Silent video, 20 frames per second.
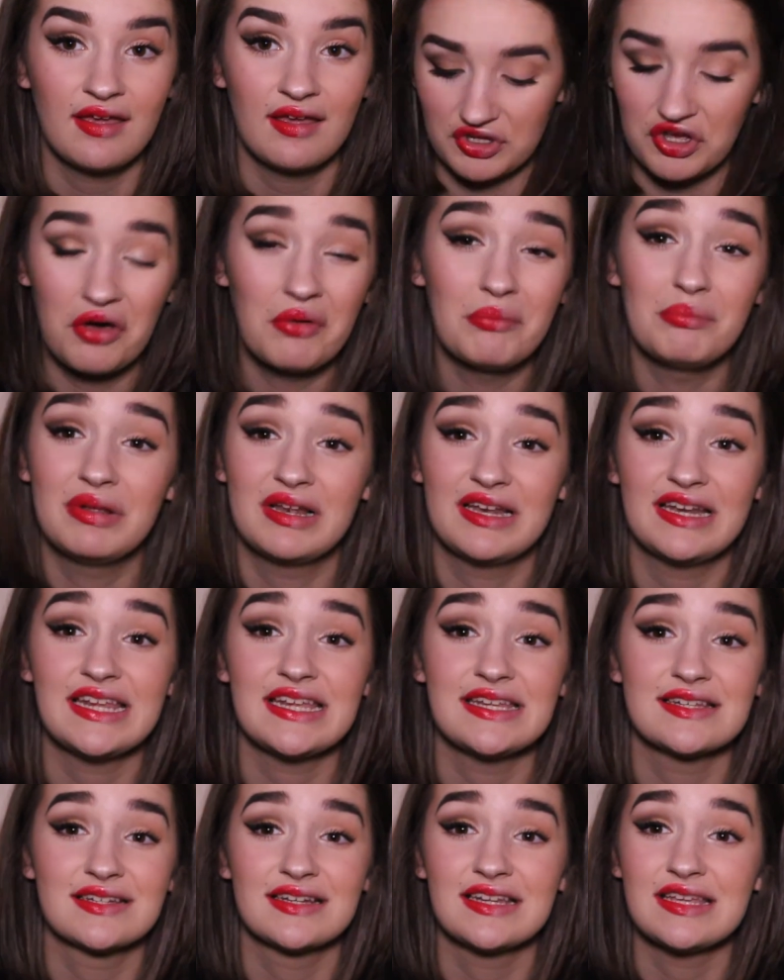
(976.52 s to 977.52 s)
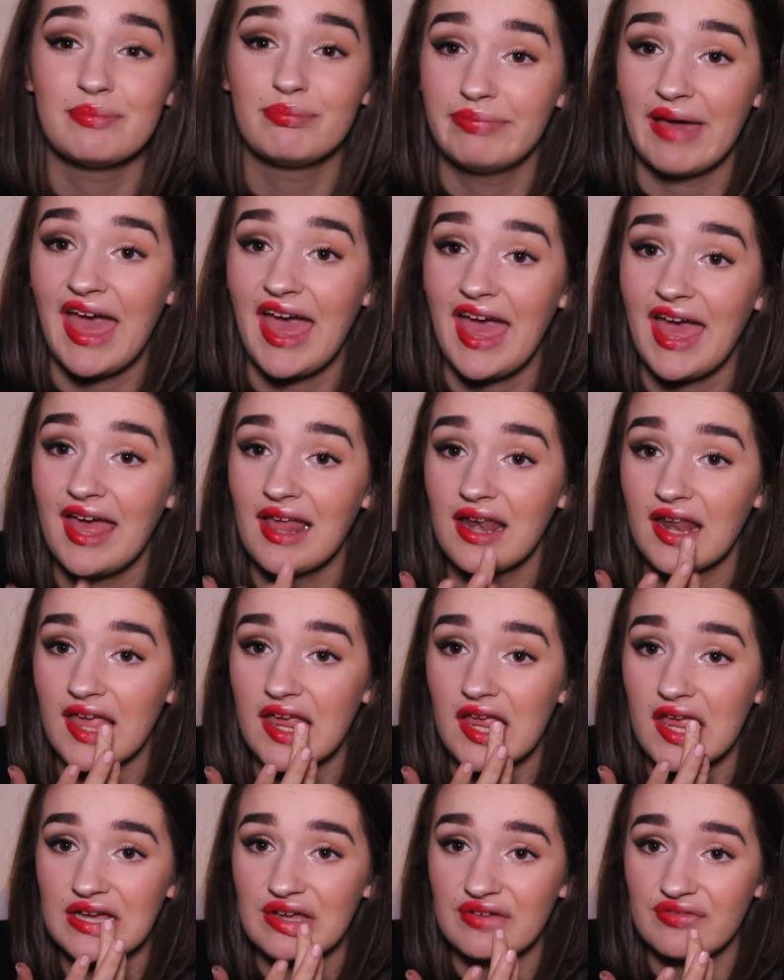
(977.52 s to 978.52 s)
completely bare,
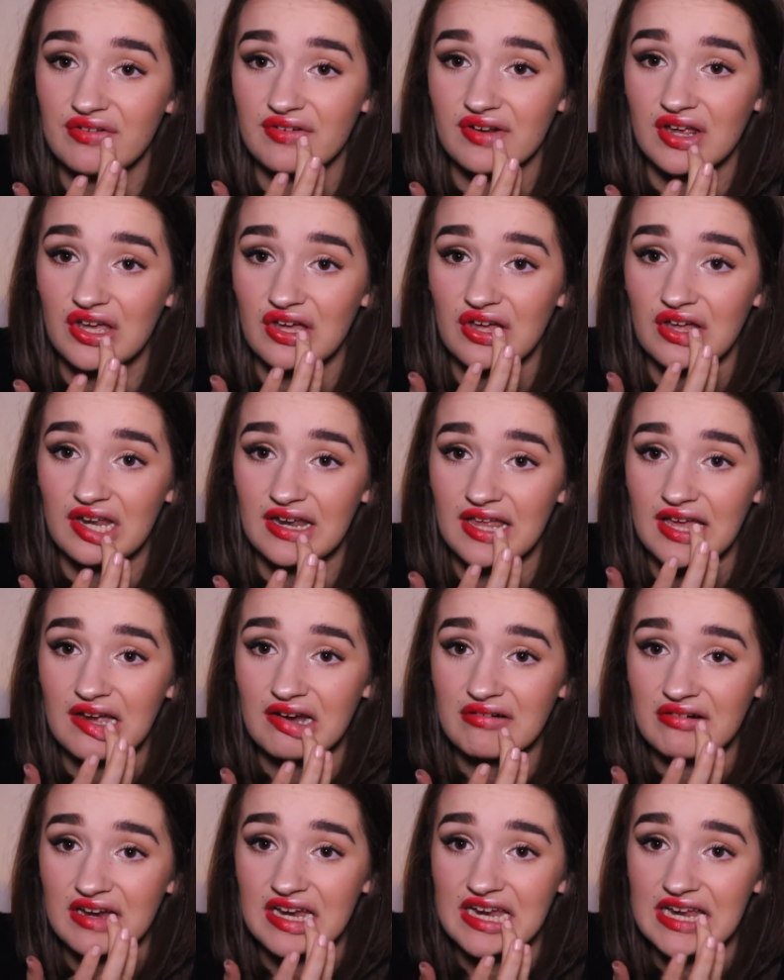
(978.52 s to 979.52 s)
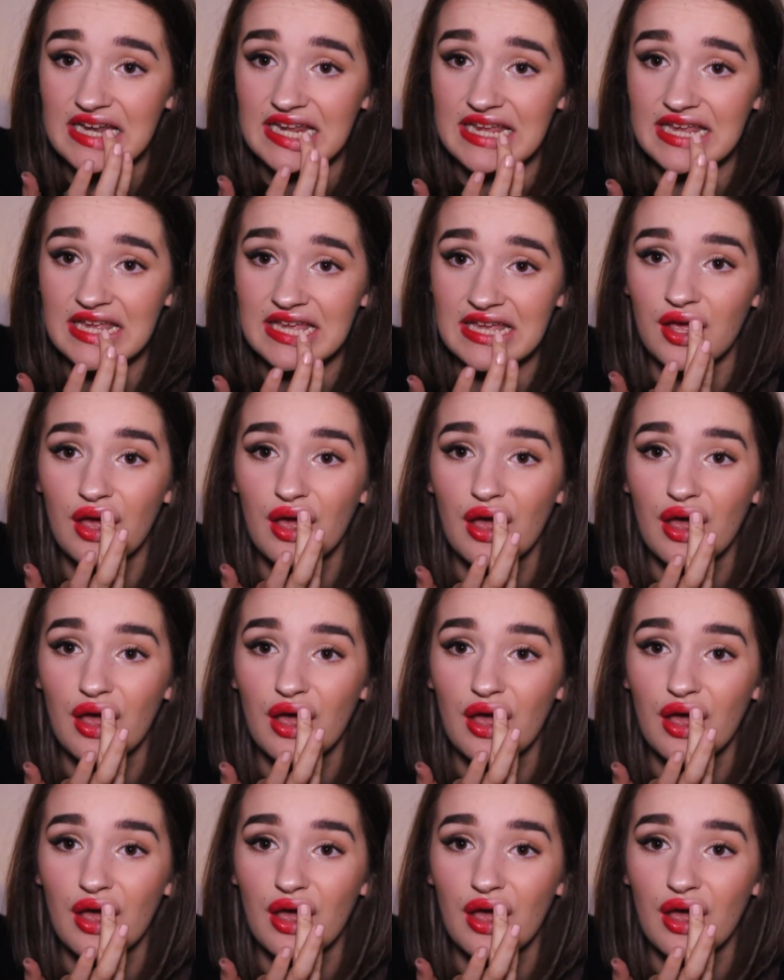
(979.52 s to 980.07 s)
like of colour really.